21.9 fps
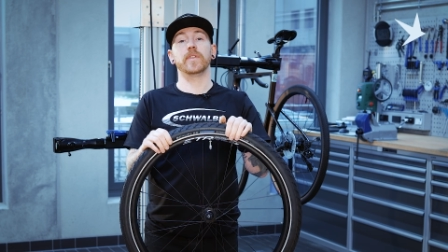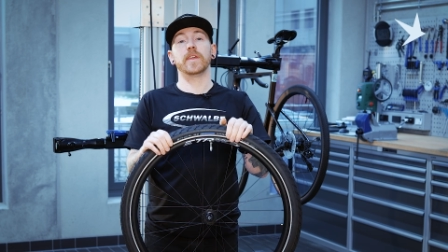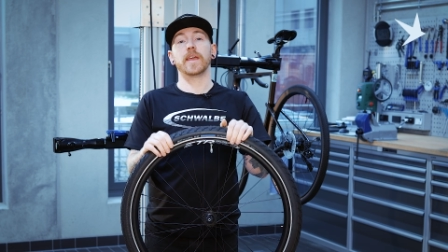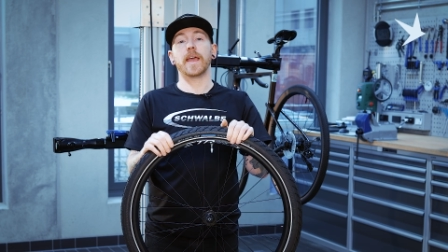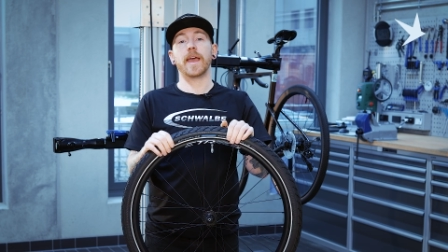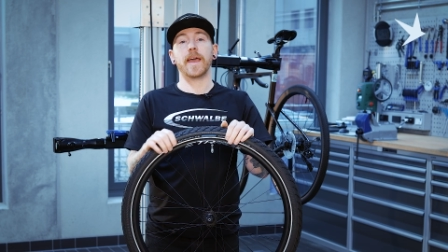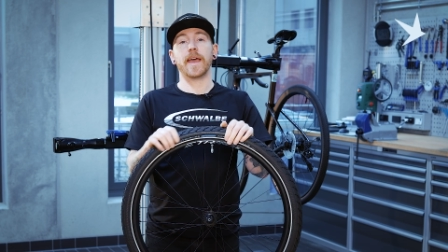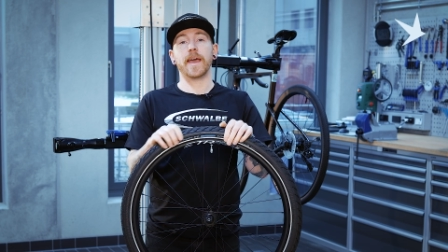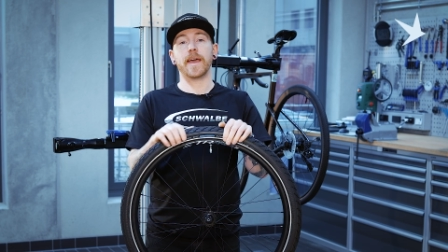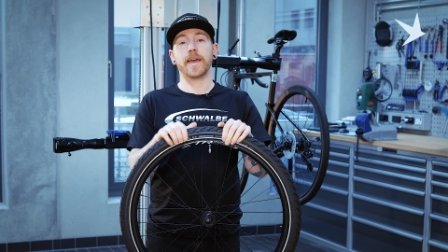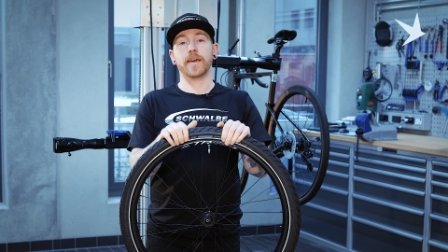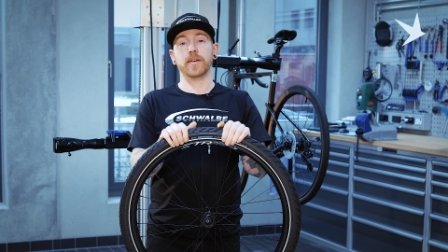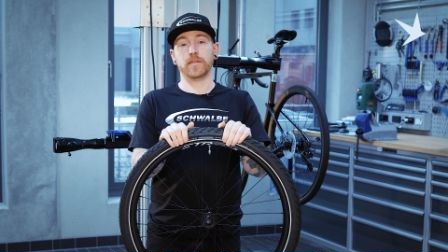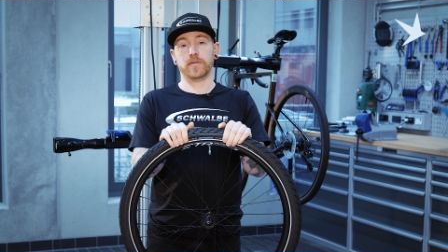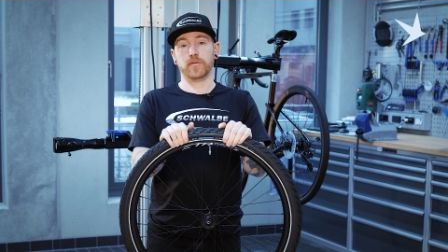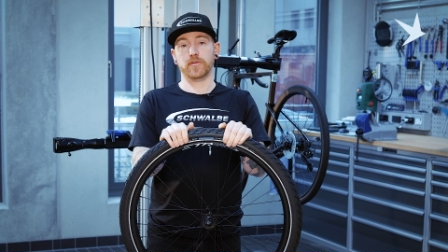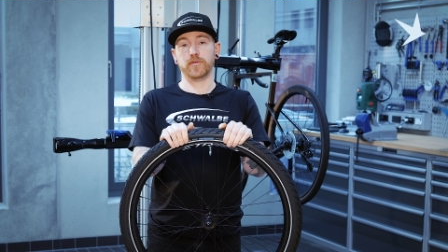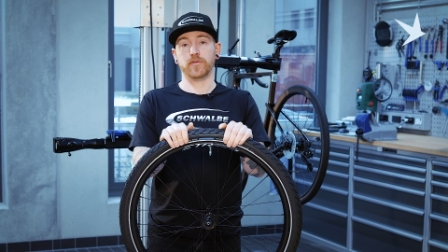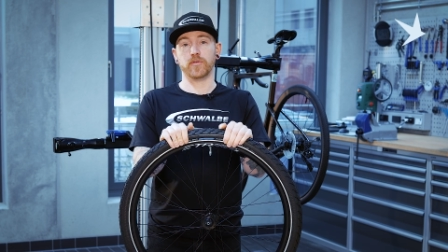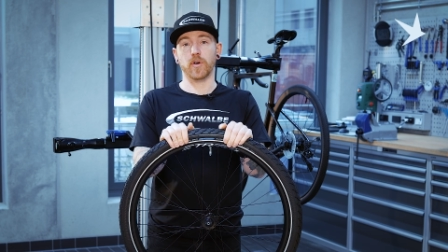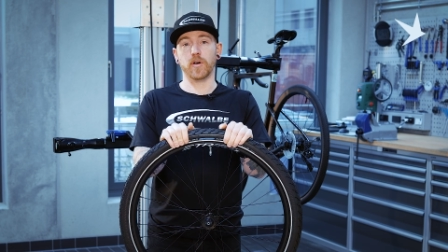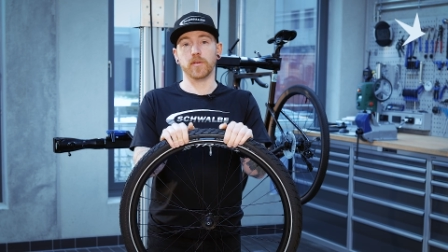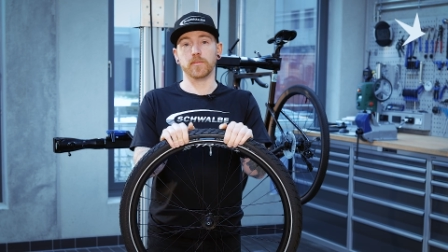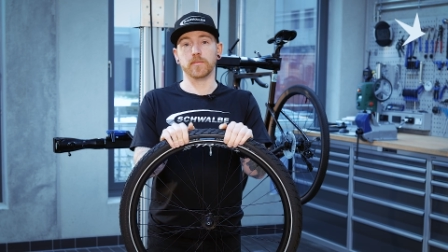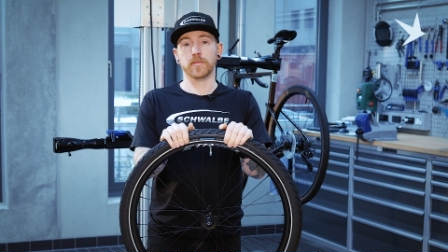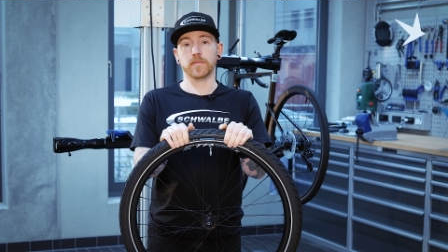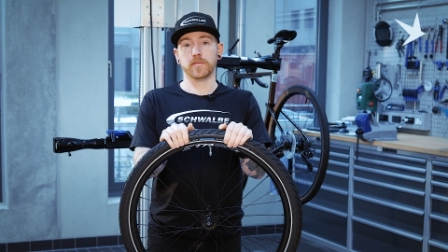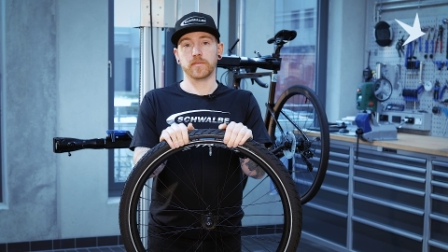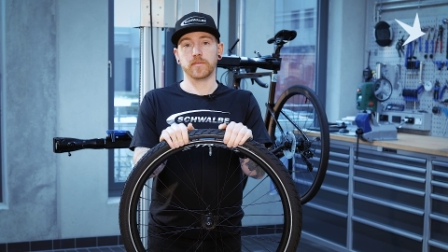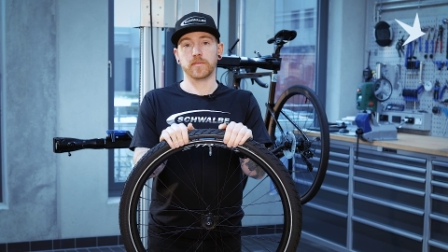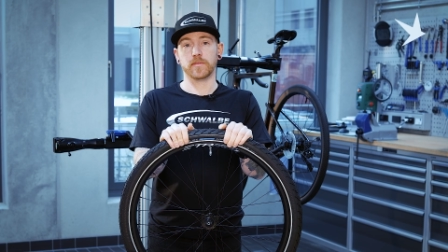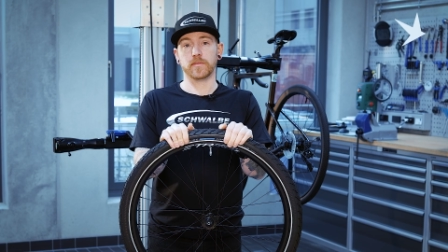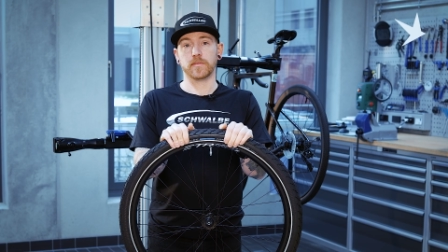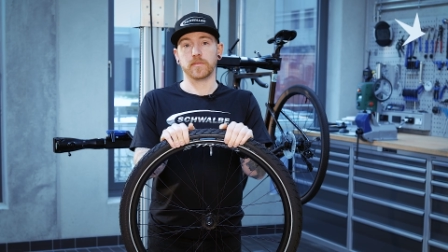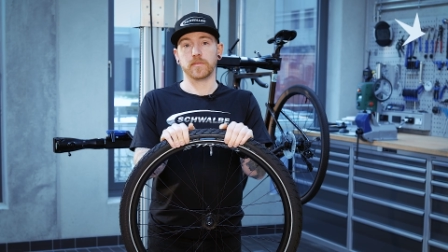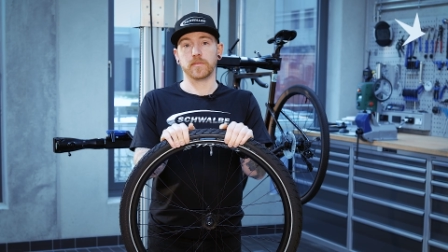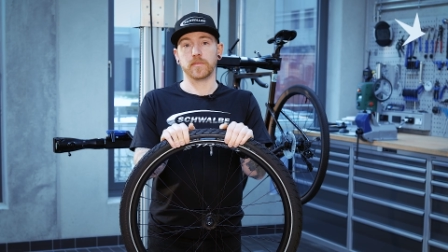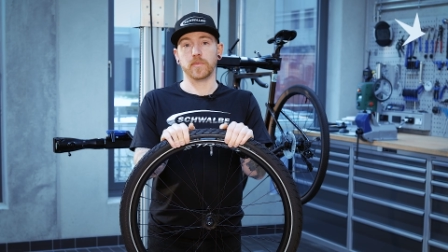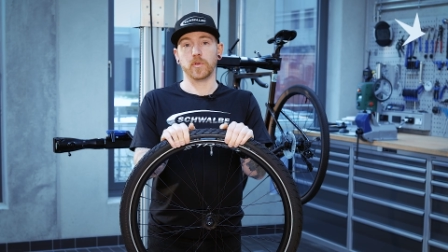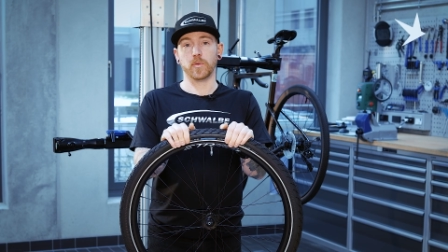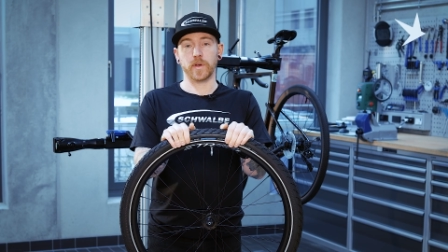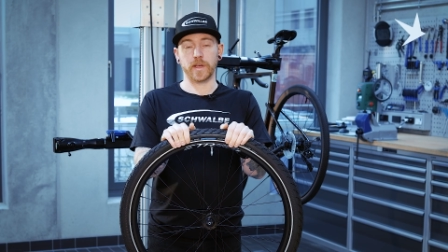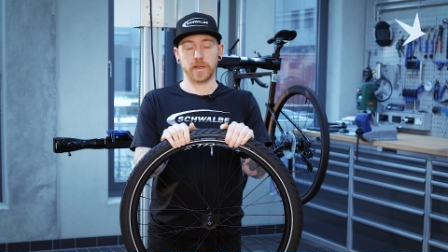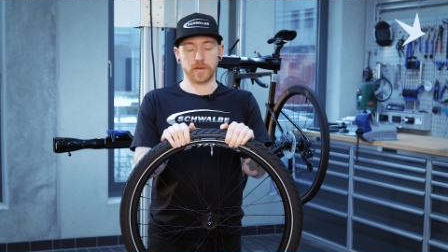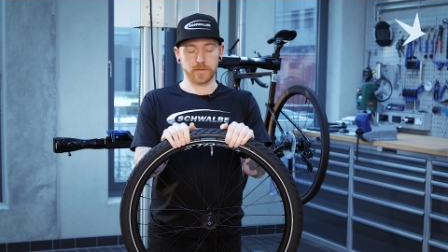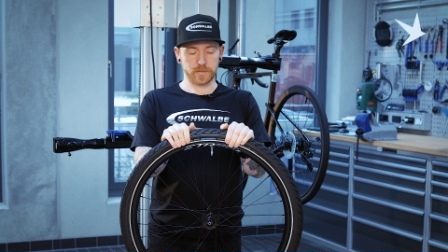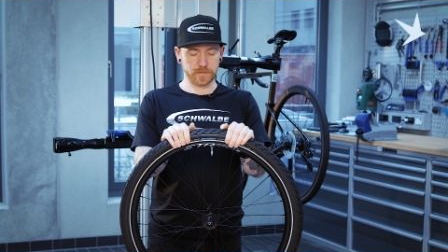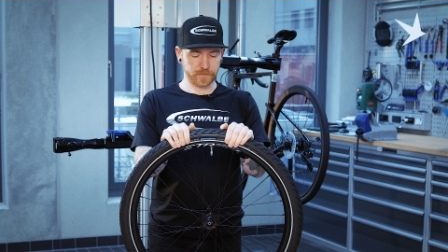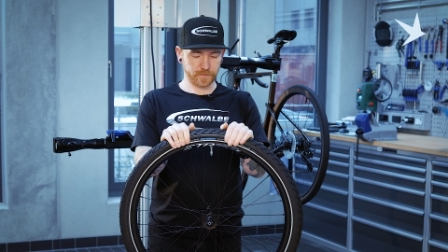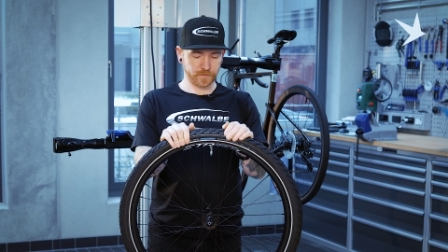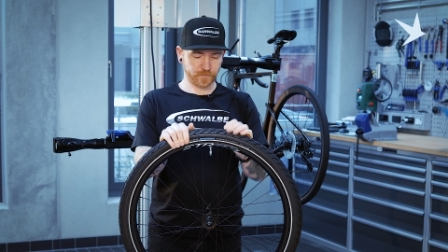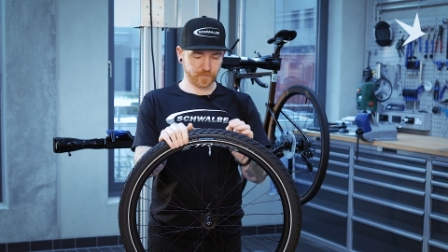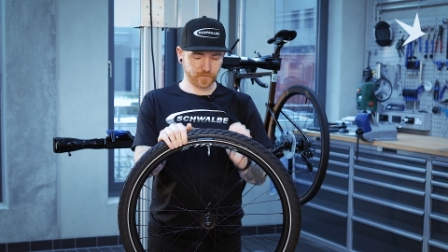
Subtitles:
the air from the wheel.